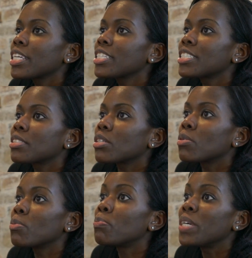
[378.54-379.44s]
thinks
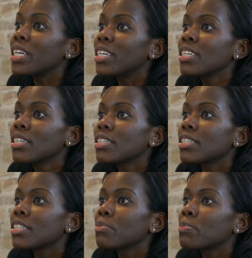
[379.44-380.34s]
big,
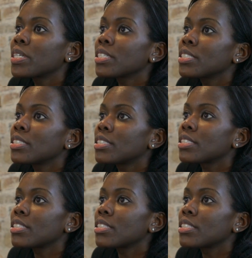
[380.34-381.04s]
because